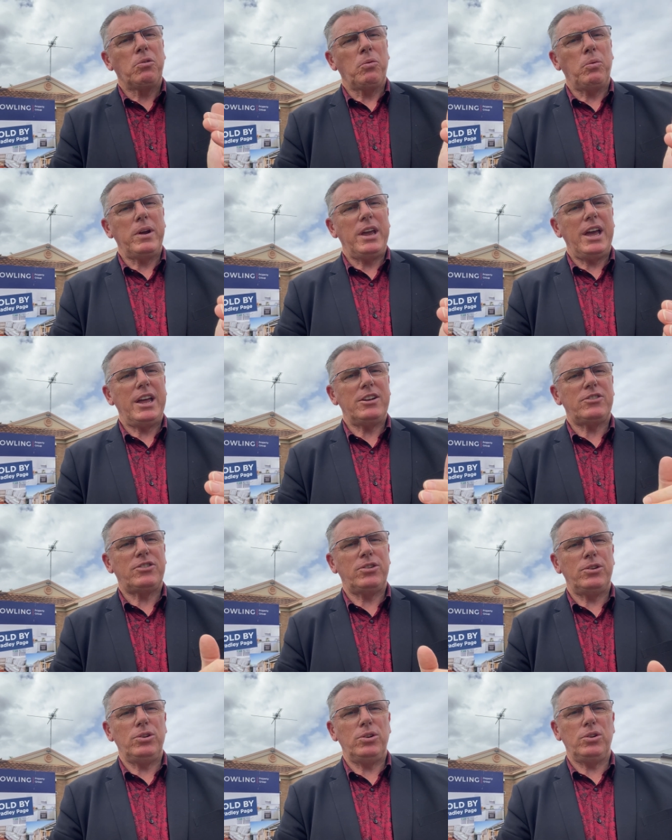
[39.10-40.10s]
We had
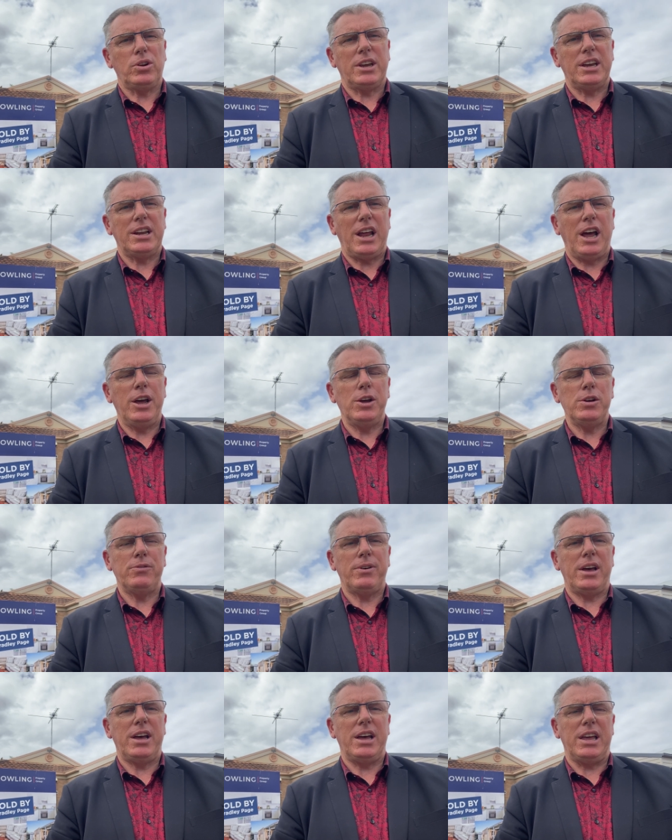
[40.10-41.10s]
to get
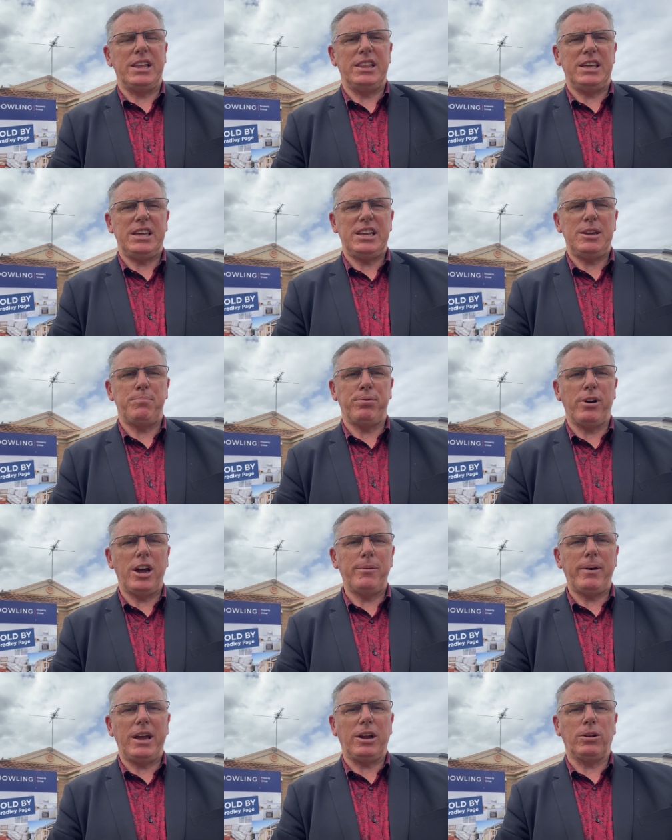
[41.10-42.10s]
over the
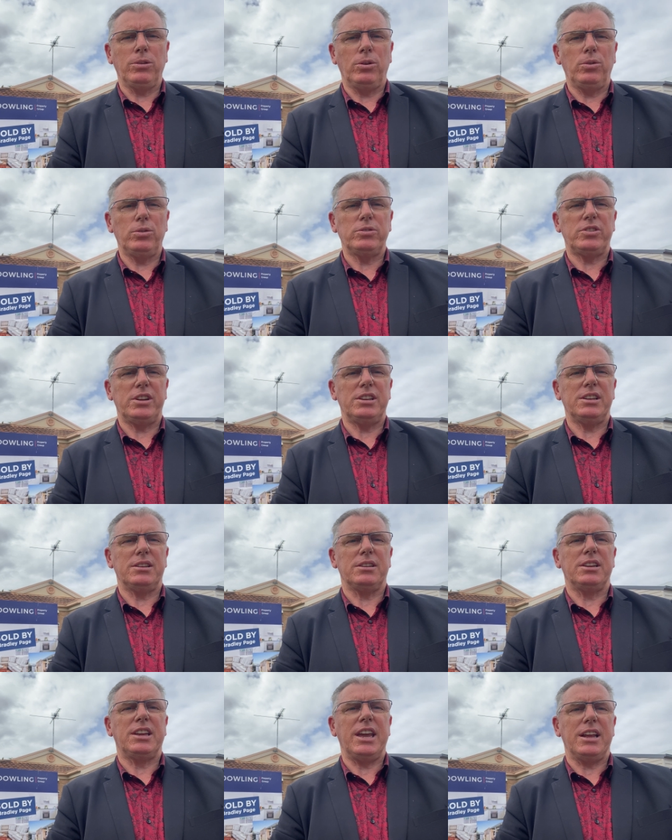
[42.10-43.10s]
probate clause
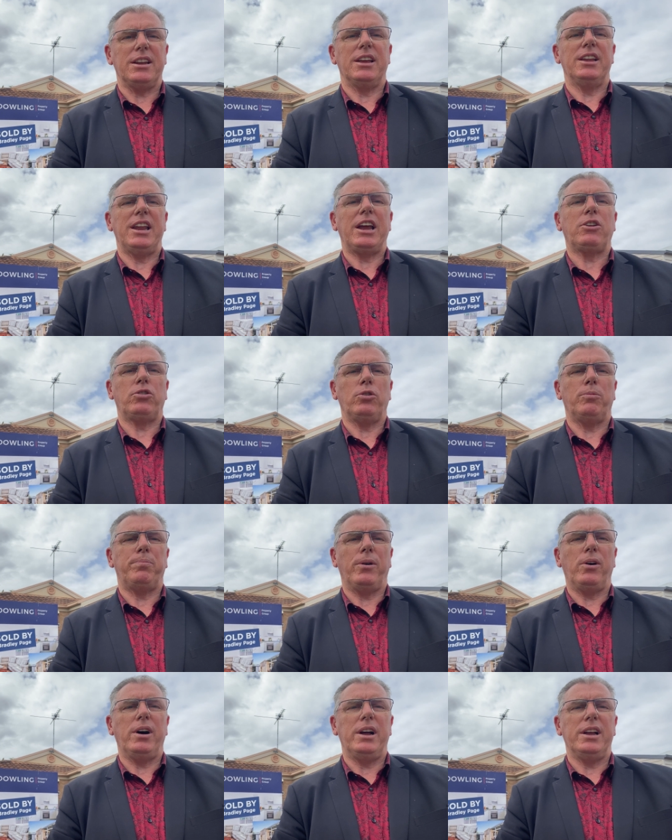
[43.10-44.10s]
and get an actual
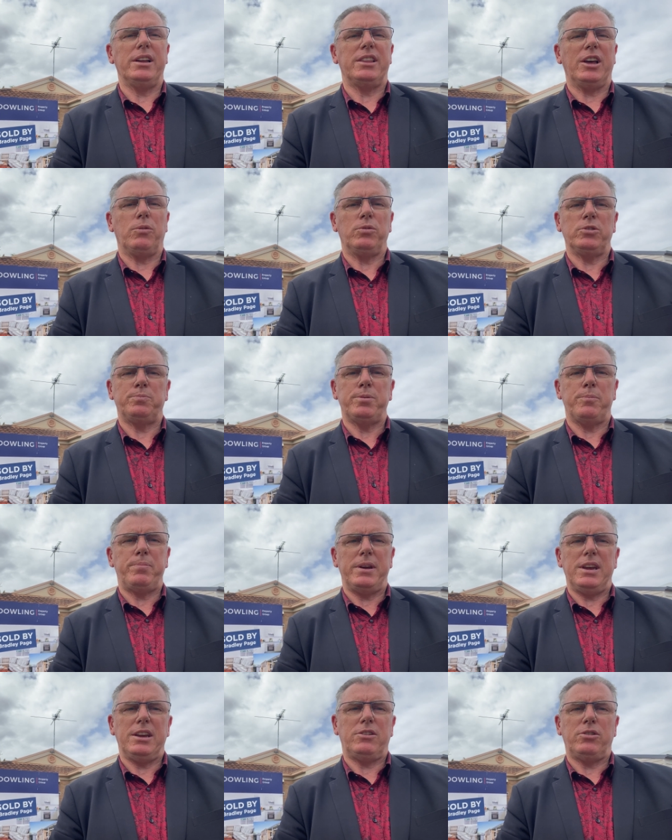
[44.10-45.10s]
buyer that was
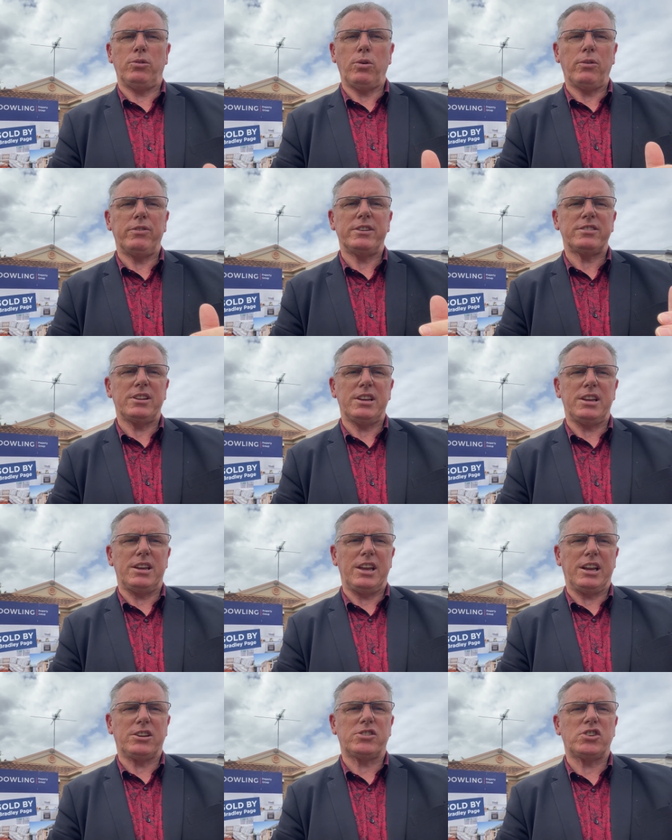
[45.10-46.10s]
prepared to obviously
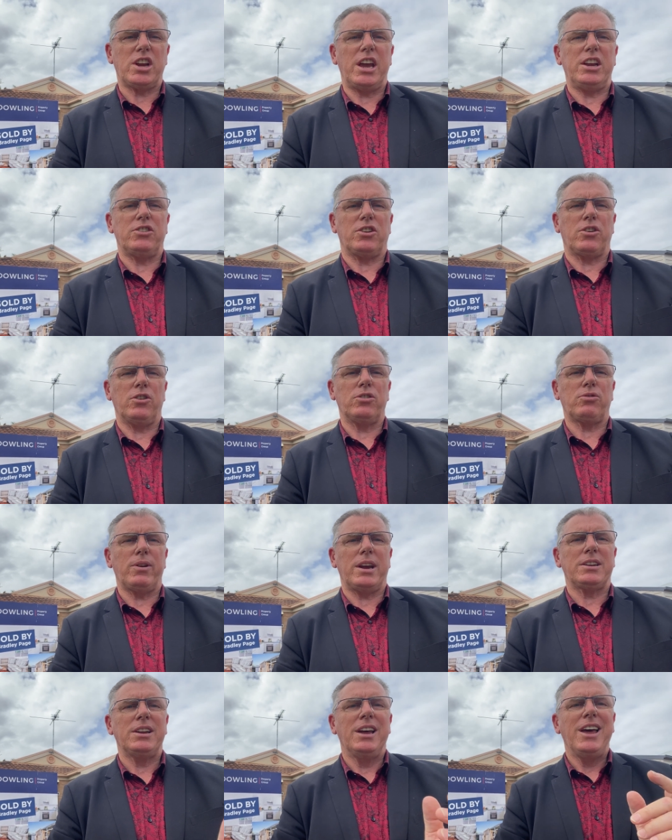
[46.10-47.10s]
exchange a
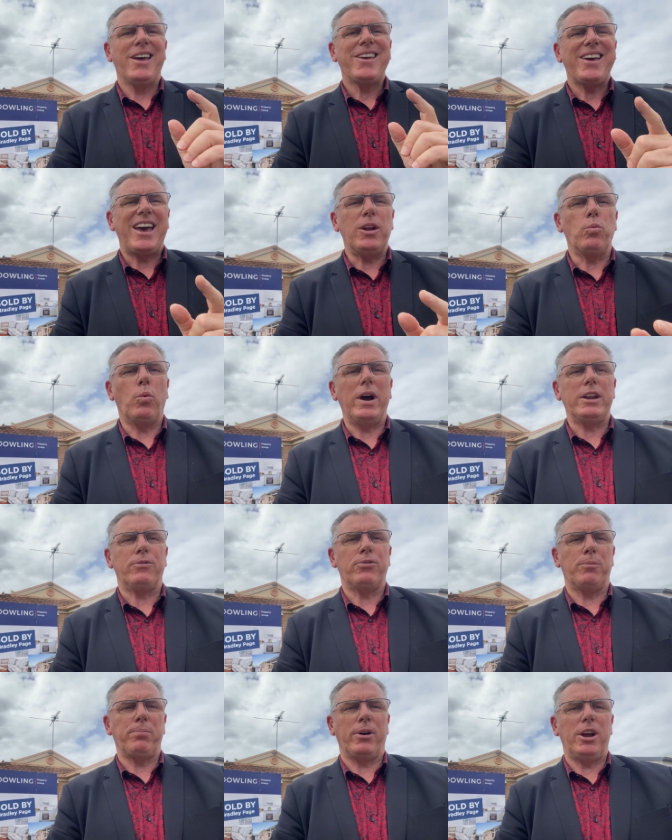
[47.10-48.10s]
contract and wait
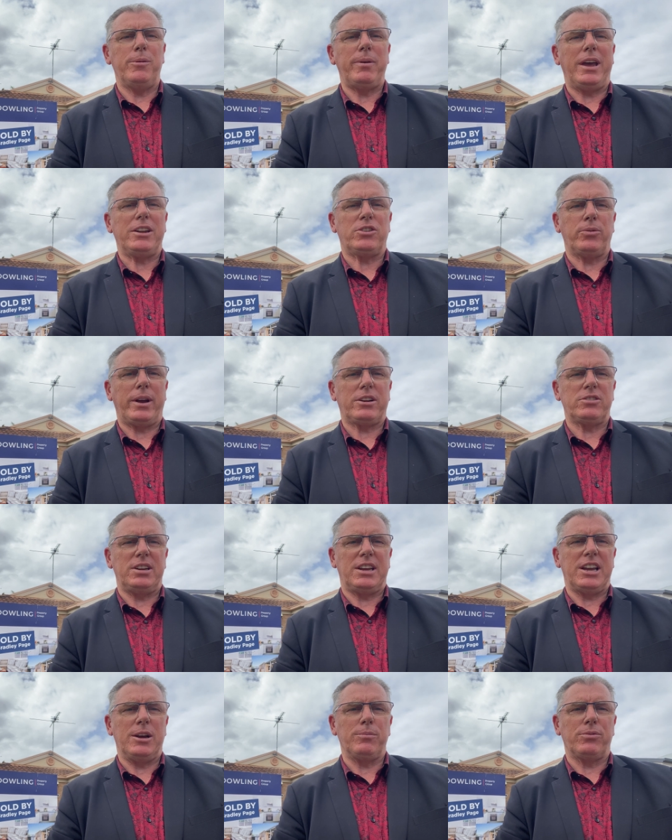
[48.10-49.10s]
for probate to
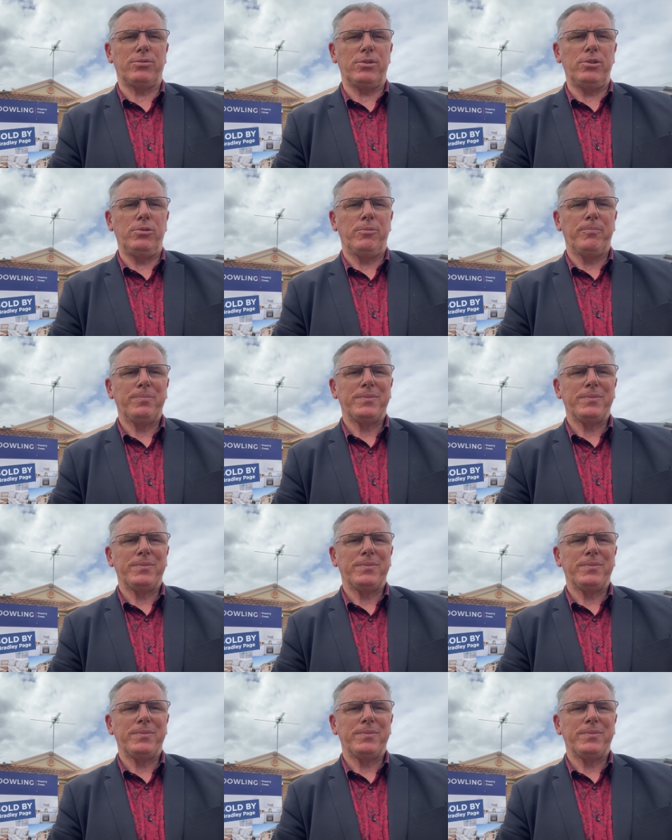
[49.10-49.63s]
actually come through.